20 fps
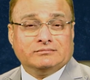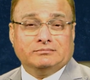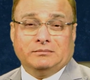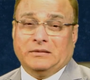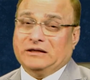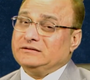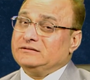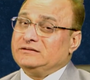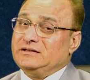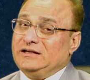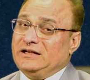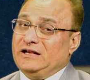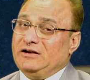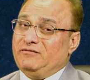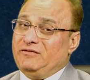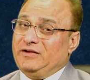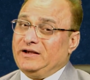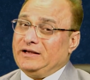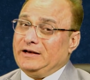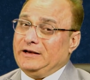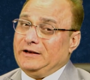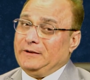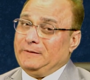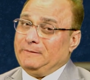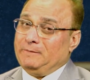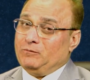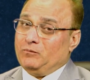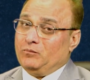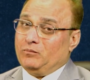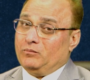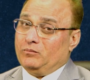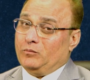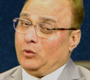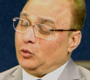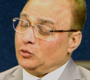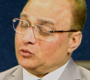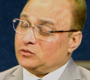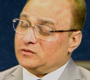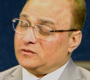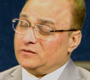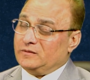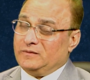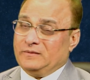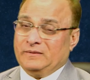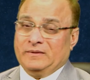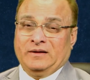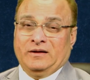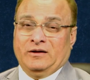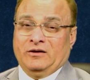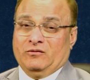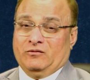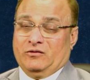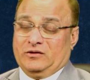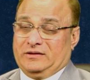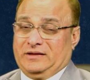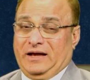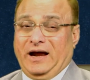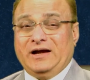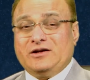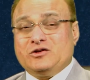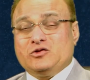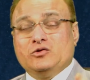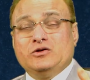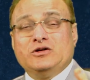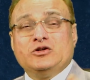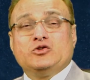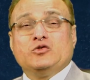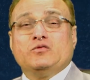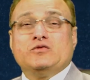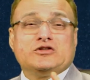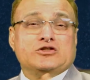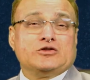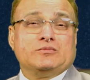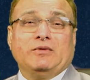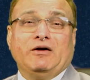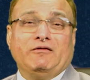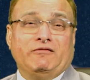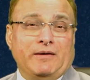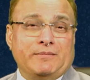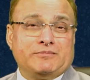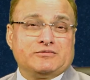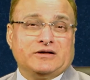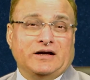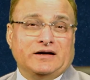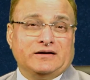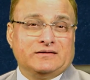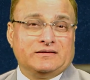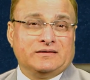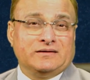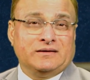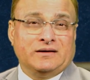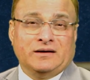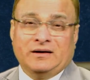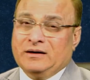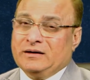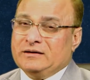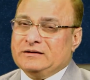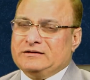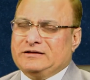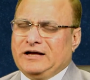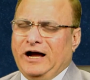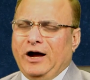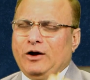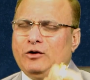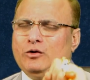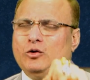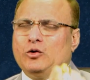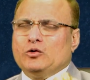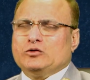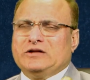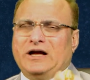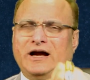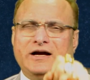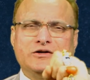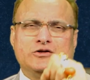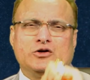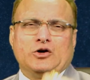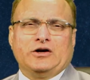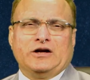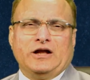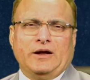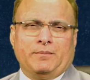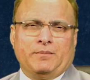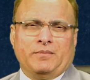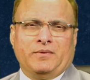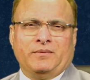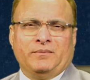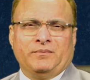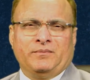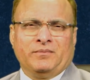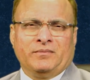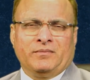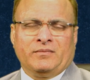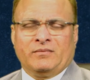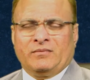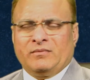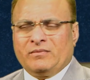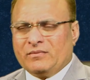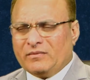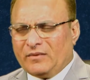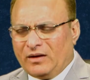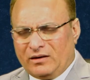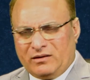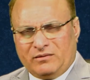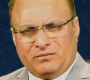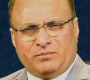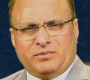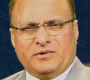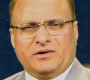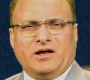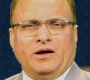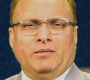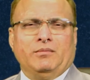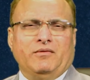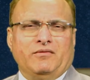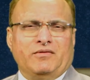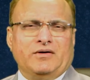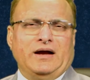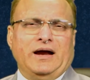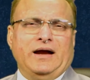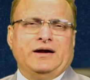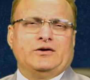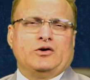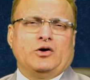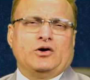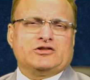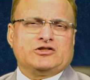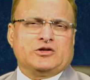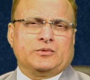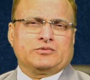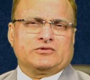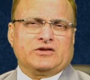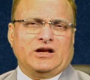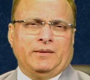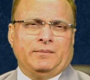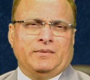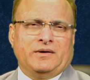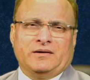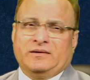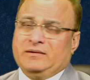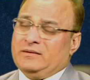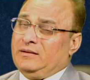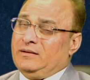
monthly and weekly, both. For that, you need to visit my website, download the Android app, and become our Android subscriber.